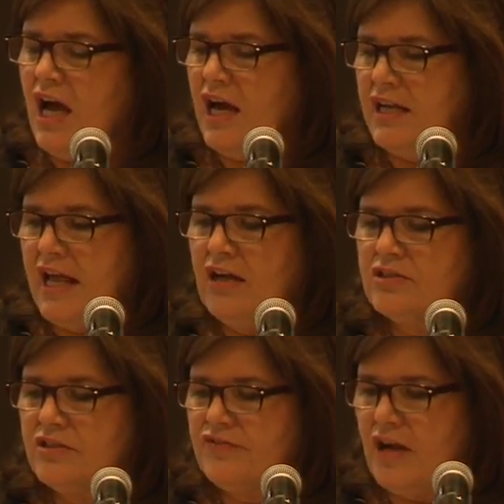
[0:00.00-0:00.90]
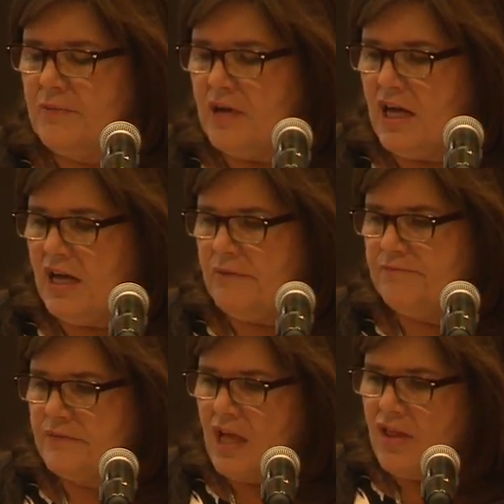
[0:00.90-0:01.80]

elder from